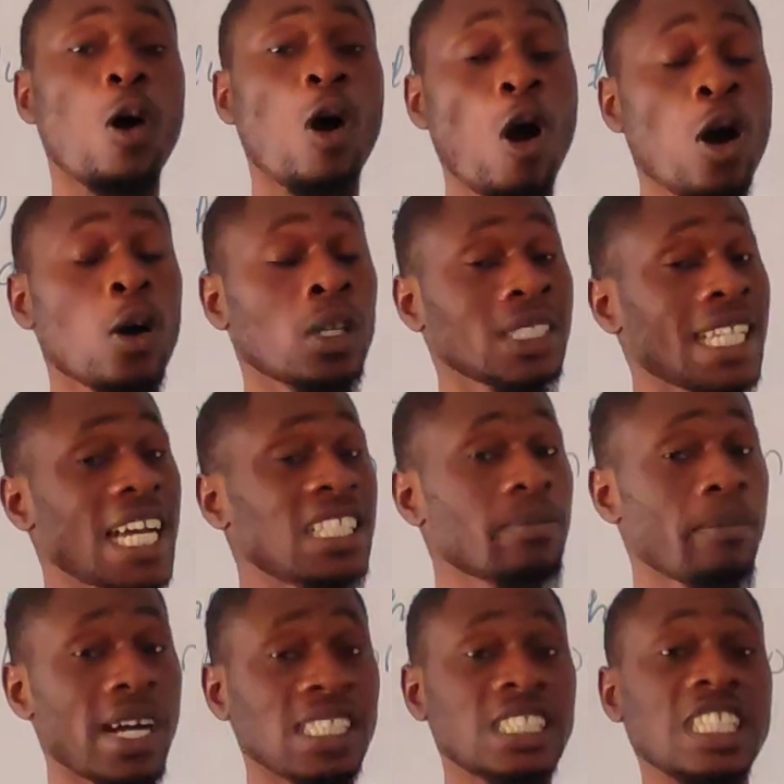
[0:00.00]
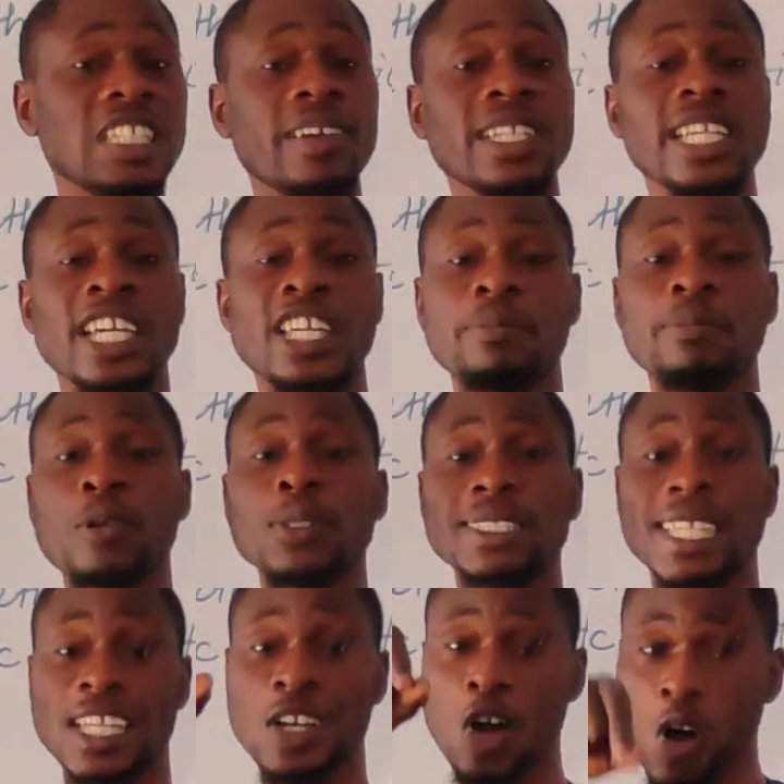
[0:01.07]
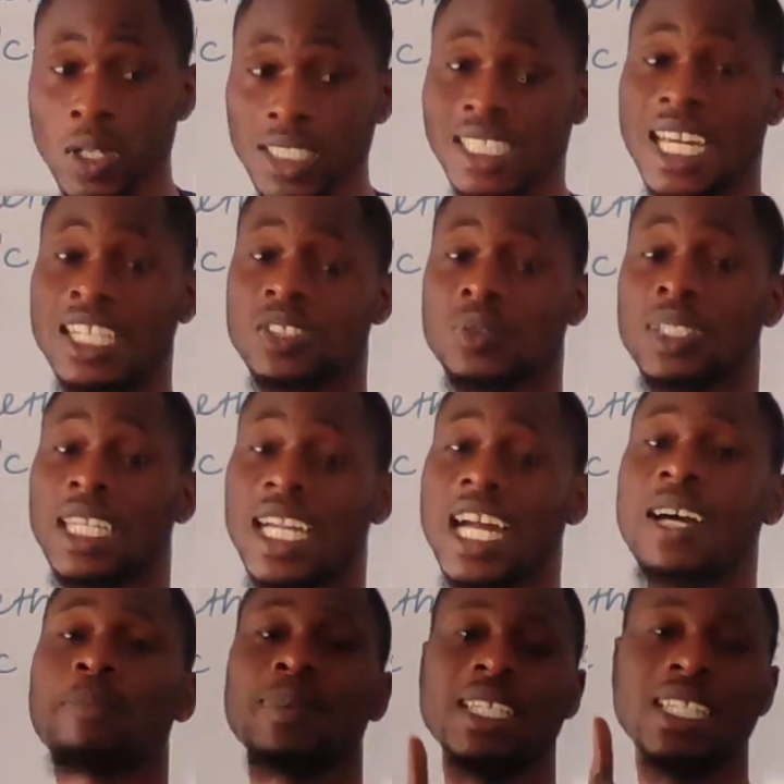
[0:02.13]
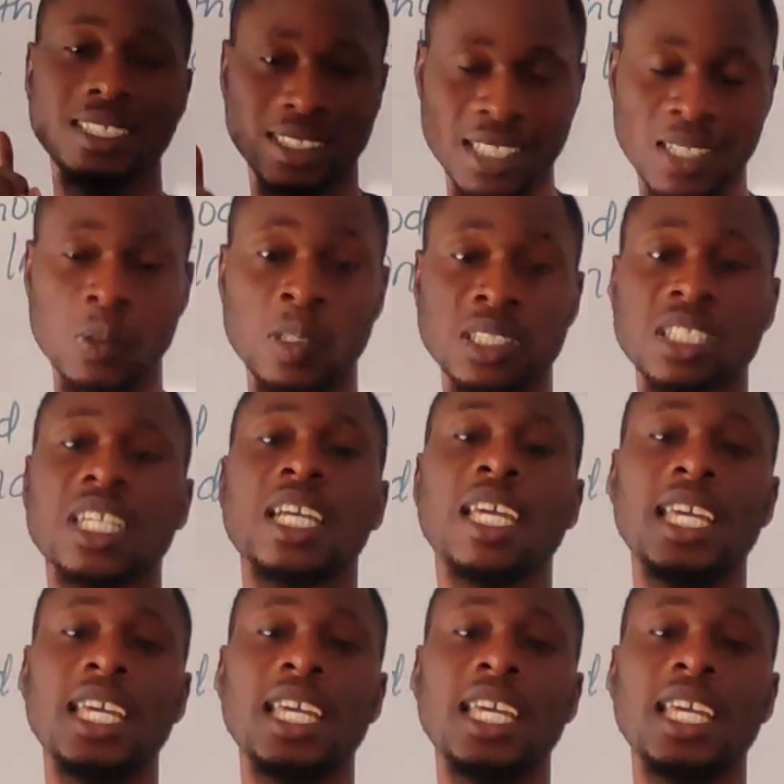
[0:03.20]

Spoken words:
or that material that you brought in contact with the cap is a what?